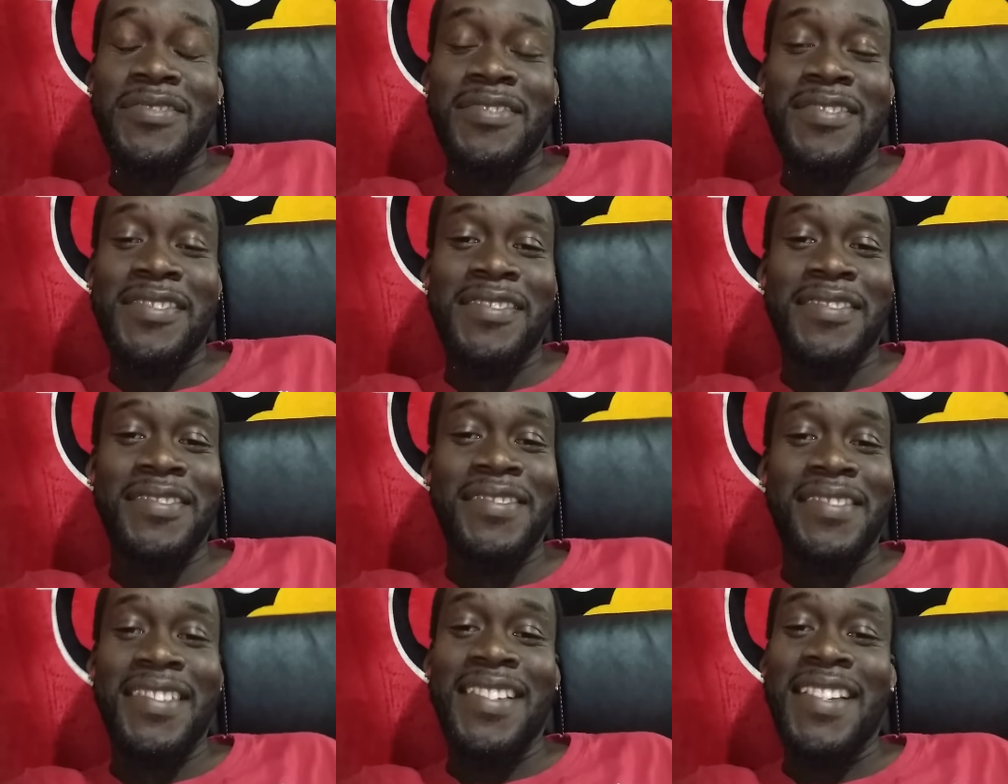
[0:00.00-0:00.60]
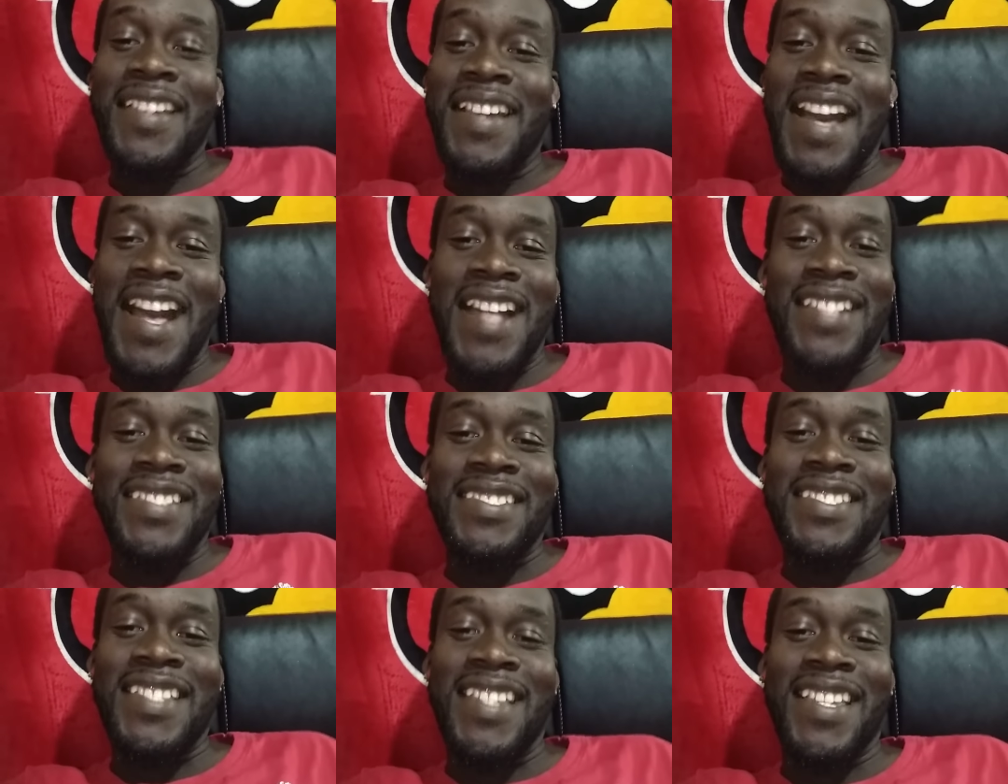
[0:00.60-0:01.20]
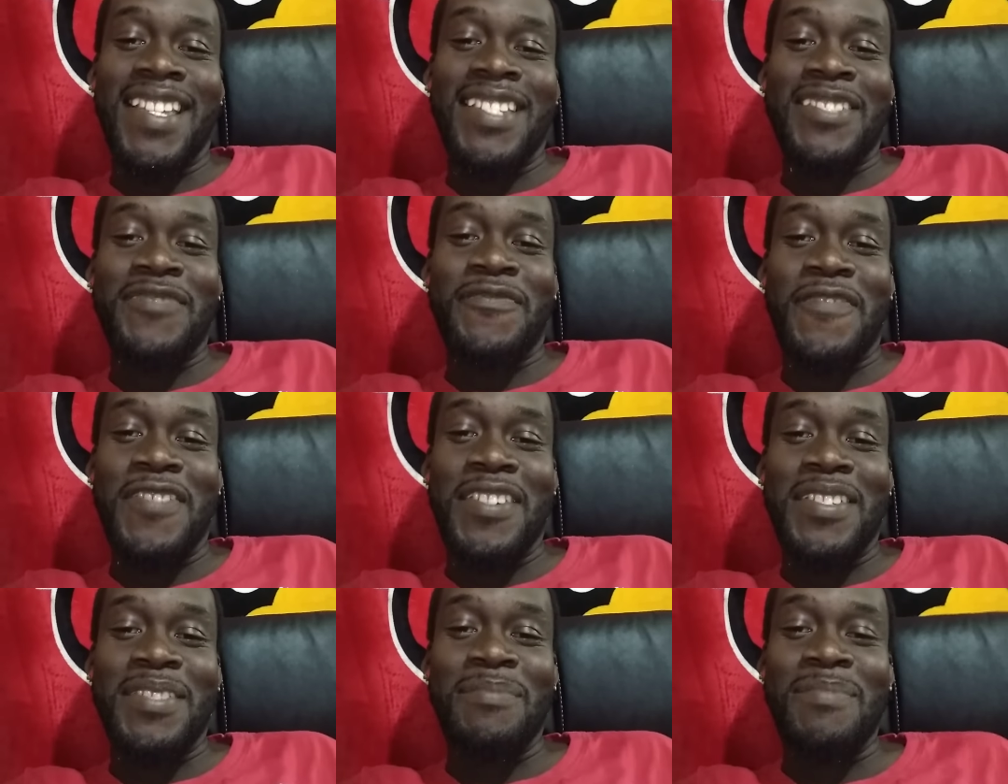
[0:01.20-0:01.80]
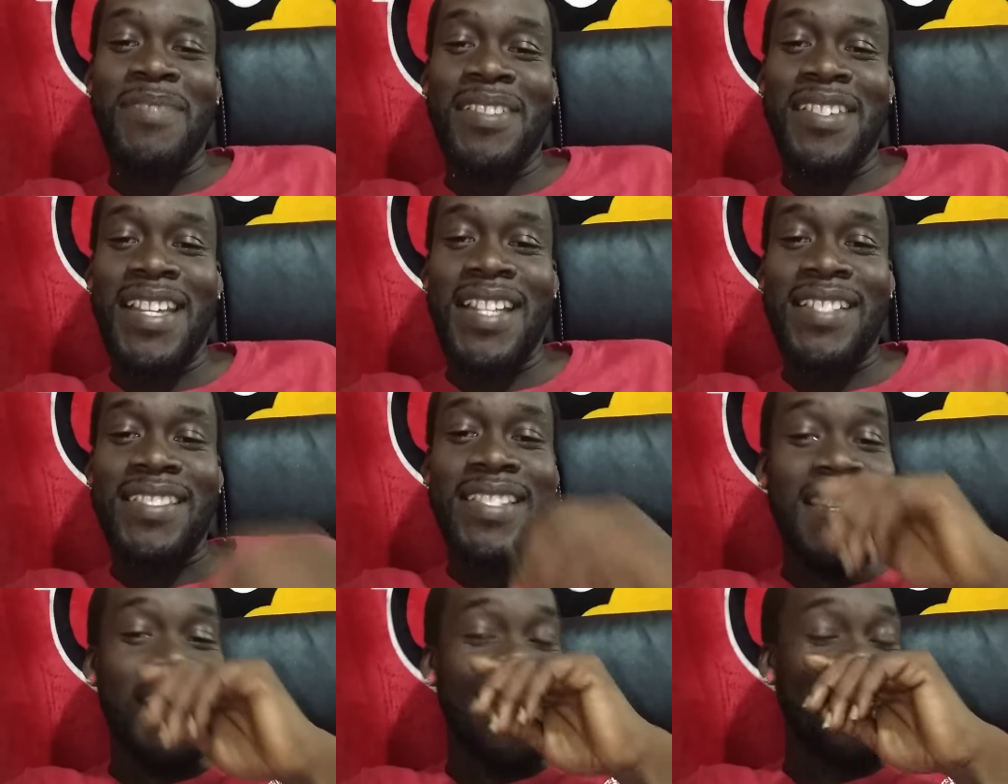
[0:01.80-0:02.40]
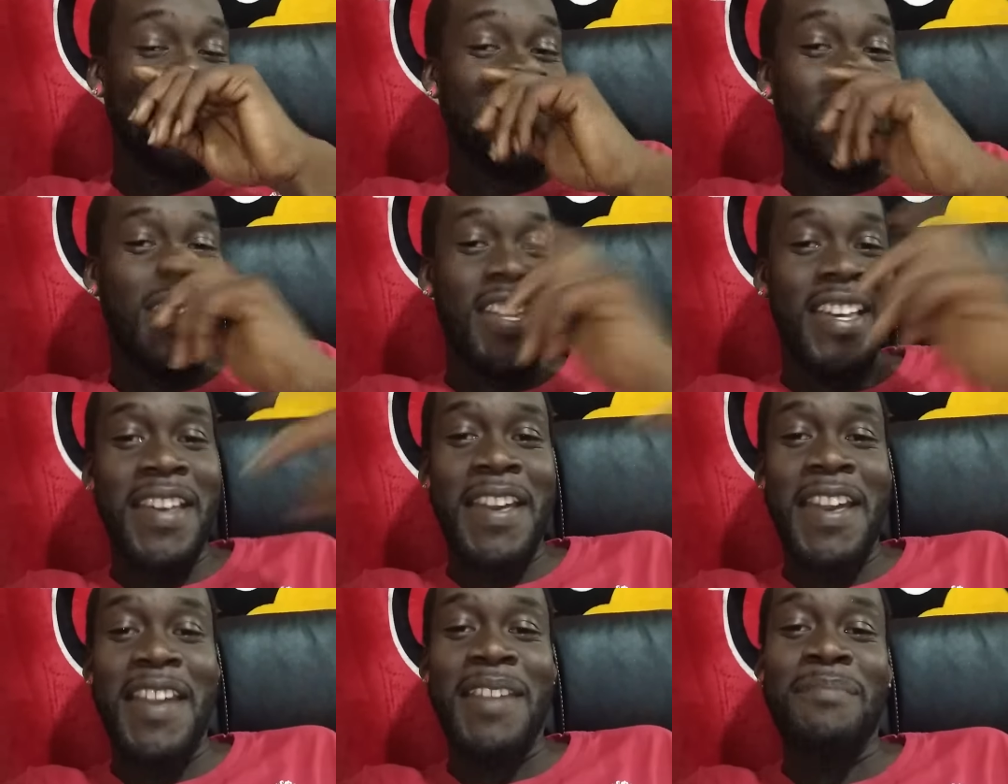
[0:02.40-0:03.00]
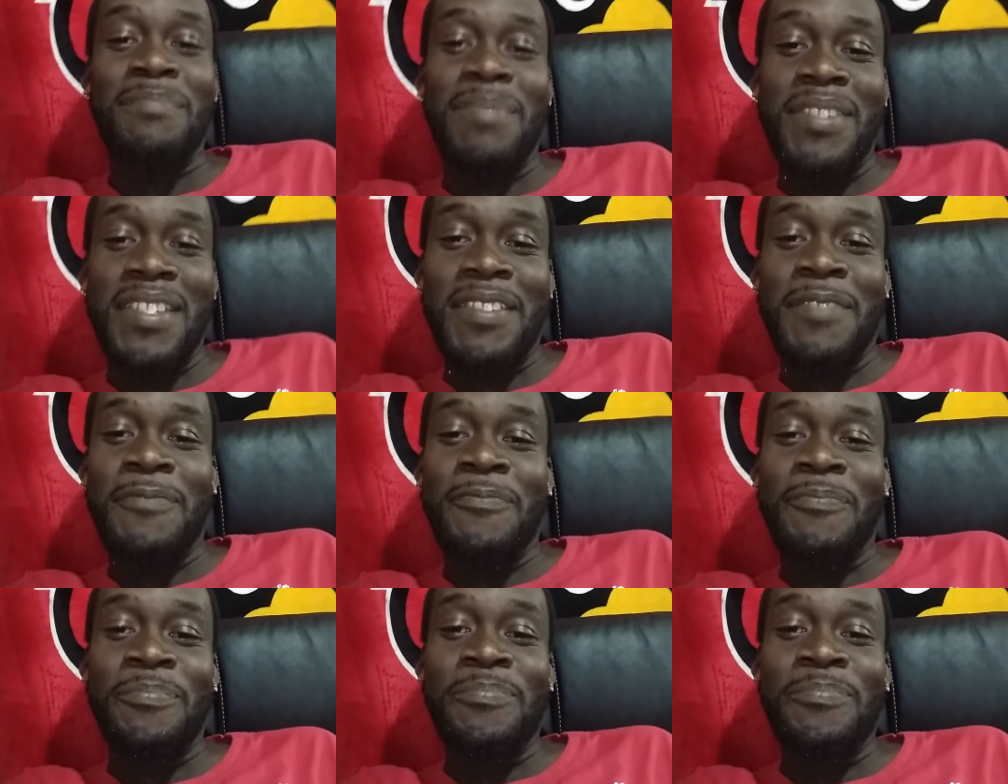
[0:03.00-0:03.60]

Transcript: So I just think that's funny, man. I think that's why AB